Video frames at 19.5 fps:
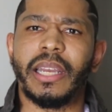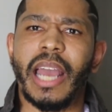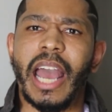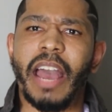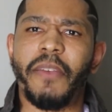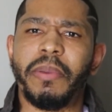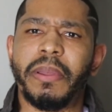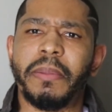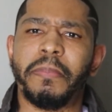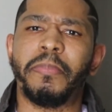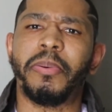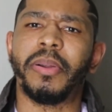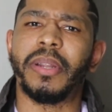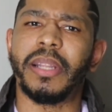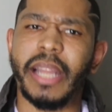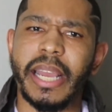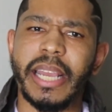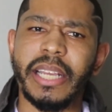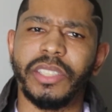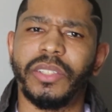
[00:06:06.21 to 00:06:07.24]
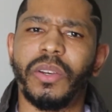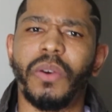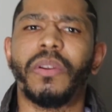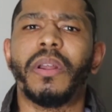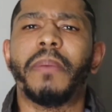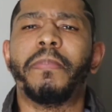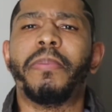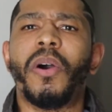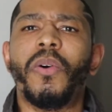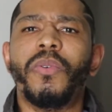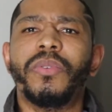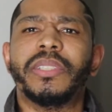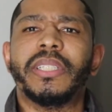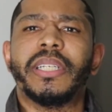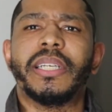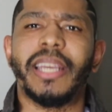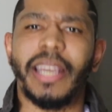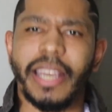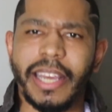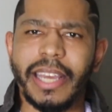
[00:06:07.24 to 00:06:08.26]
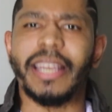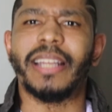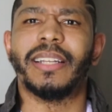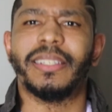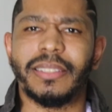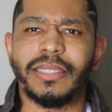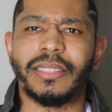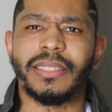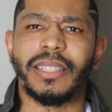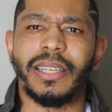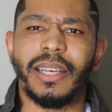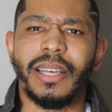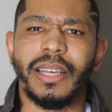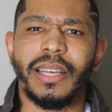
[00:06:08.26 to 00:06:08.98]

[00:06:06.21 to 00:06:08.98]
have been placed on opposing ends